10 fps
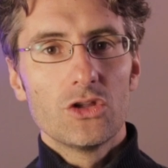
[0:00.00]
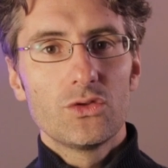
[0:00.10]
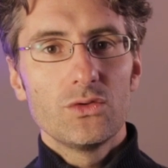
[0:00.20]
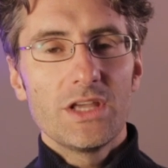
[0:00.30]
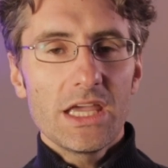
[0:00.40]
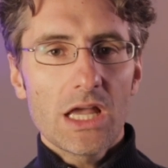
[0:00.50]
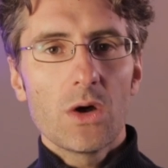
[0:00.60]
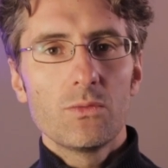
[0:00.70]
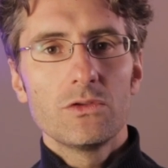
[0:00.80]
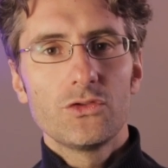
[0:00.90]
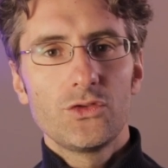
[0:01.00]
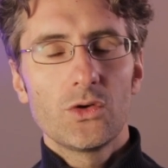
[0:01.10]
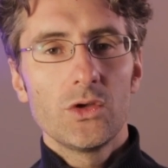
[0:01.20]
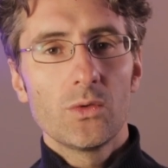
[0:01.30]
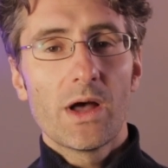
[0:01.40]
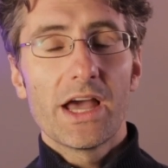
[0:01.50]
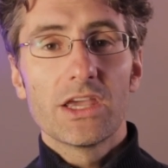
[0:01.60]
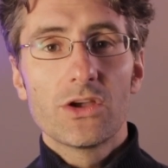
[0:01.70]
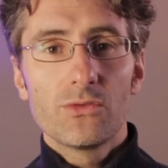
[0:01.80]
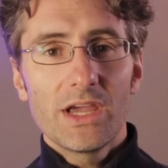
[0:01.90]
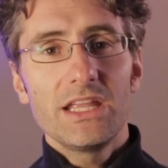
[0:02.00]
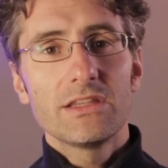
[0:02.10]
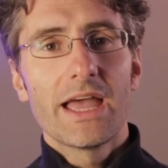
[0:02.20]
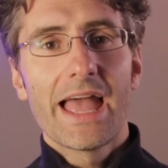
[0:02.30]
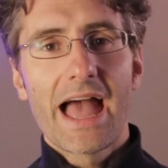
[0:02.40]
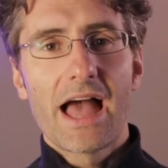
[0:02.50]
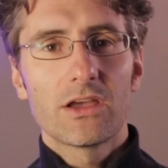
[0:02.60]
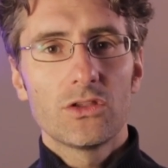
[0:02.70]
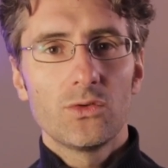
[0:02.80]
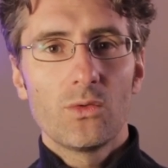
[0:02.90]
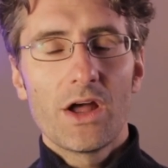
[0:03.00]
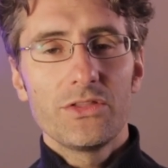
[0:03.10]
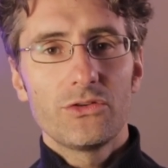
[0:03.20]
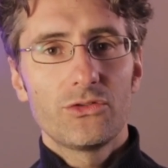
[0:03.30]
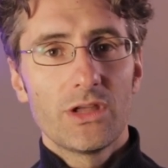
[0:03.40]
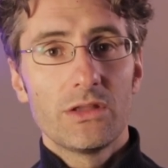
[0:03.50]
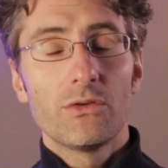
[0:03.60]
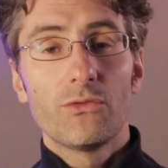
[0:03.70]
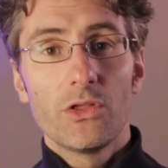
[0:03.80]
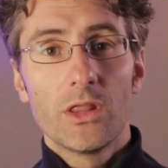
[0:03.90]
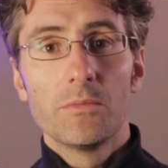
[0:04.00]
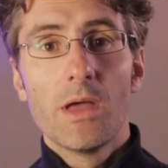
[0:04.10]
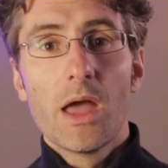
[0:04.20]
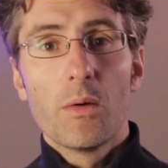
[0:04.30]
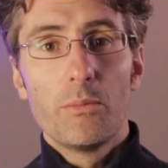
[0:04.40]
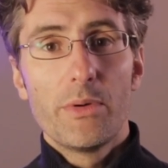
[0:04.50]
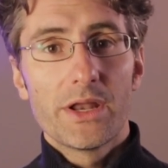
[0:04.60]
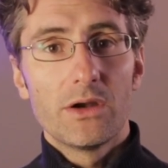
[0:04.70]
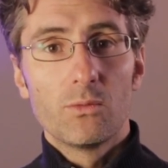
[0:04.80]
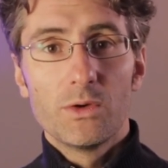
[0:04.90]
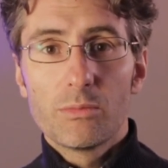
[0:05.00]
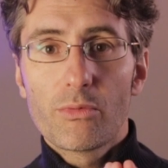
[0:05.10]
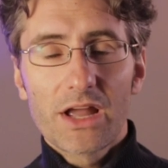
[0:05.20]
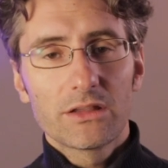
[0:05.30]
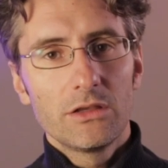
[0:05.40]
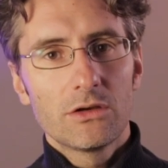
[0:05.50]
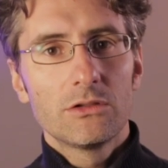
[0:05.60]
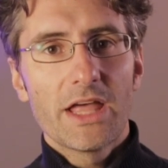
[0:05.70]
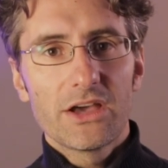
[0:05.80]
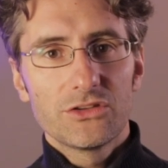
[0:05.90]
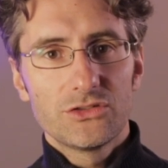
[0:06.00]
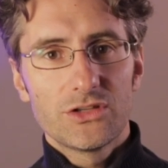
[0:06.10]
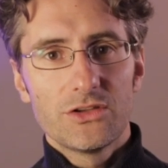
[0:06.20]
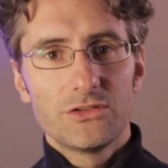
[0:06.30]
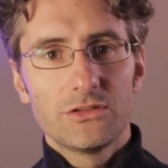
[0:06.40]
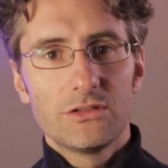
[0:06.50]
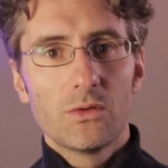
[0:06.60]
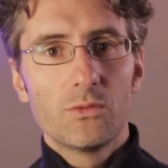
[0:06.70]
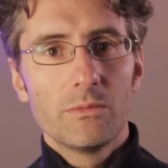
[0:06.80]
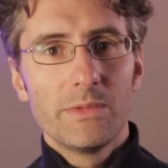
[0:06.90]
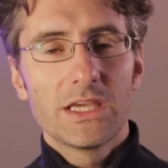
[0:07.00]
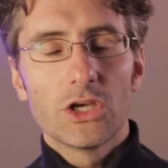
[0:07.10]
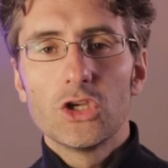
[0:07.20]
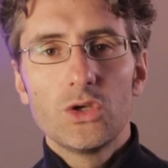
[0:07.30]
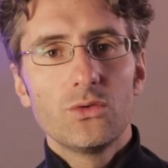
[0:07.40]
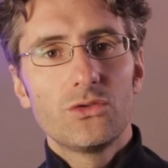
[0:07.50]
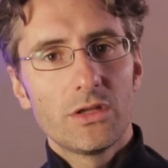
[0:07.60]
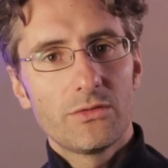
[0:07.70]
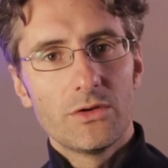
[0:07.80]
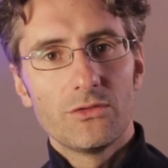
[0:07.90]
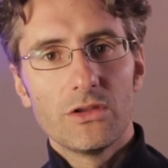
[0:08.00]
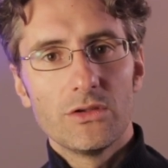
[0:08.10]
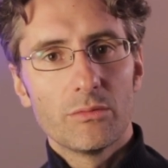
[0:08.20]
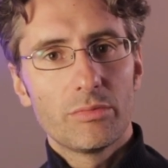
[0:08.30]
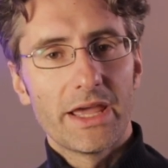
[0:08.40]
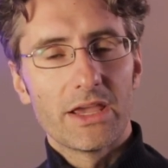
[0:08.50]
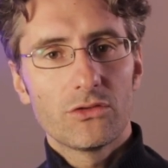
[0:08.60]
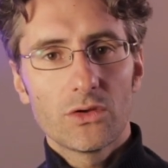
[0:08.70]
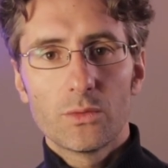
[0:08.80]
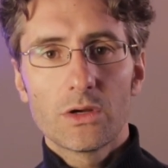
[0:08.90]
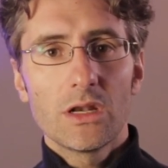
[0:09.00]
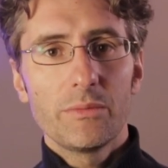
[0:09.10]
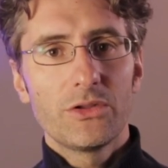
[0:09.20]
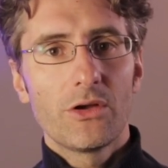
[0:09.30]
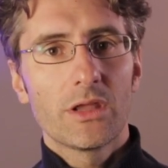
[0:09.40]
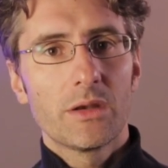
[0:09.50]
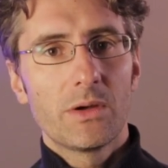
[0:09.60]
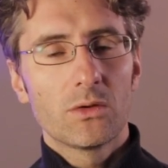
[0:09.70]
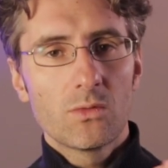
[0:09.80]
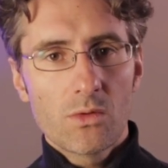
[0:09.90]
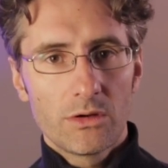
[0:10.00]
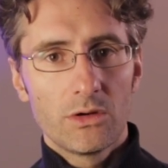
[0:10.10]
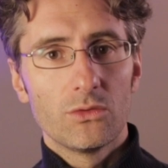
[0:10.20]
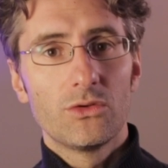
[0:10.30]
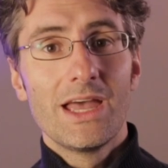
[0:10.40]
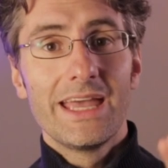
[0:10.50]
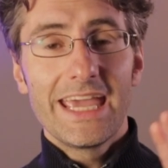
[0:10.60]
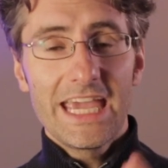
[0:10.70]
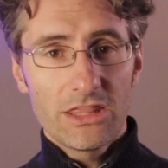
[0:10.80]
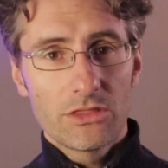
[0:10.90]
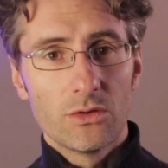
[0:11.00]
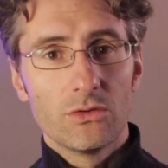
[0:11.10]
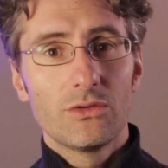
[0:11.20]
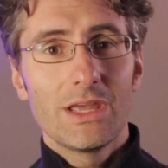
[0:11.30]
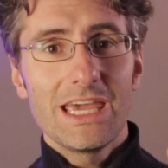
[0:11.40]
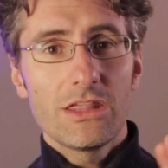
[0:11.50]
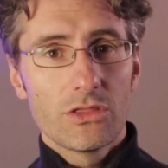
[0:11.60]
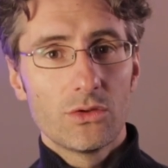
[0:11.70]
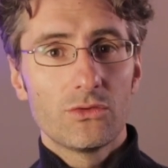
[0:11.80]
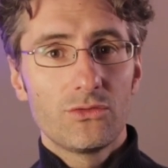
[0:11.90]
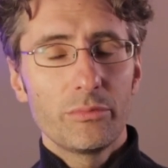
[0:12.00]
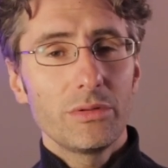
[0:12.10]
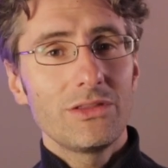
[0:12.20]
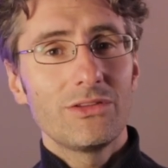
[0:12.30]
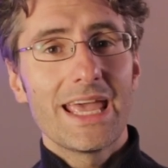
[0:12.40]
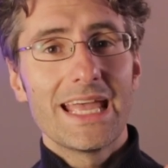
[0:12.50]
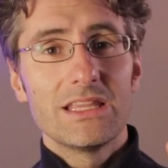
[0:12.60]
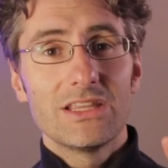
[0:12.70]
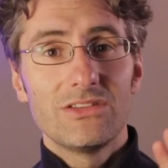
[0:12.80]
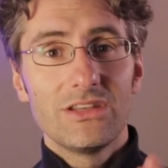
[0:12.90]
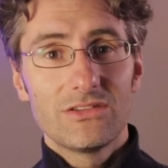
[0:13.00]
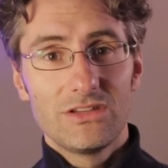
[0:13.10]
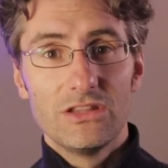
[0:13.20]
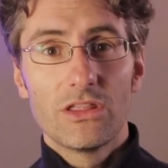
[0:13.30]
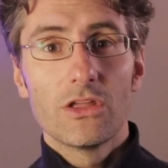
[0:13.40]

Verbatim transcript: Today I will show you a great hack to understand rhythm better with practical exercises that will make a huge difference in your playing. So we're gonna be talking about quarter notes, eighth notes, eighth note triplets, and sixteenth